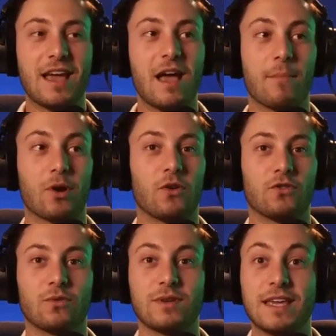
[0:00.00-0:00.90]
but
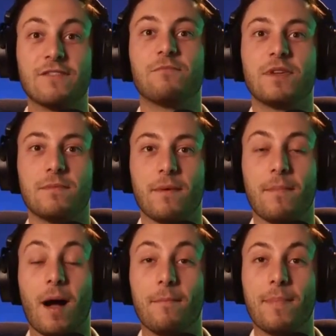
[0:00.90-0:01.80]
also give me
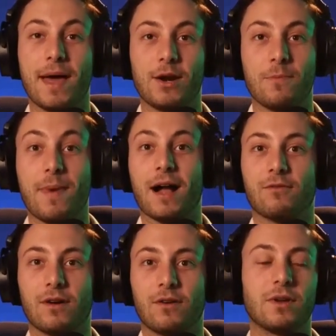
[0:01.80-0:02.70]
a better
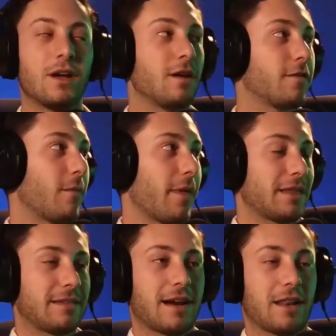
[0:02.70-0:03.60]
background from like
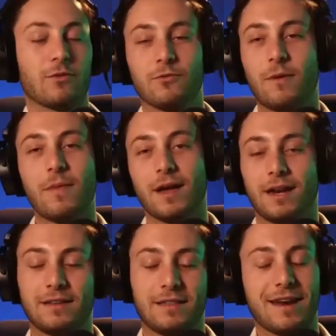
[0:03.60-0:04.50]
the side of the room. So I'm not going to
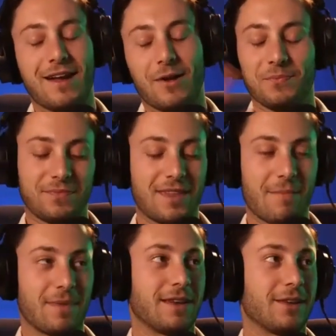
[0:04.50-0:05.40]
get into that now. Not
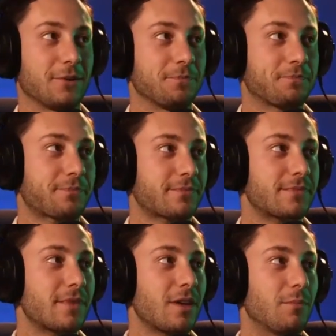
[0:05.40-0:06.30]
a big deal.
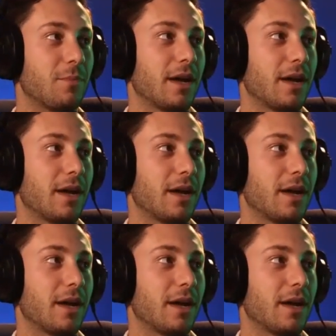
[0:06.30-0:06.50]
But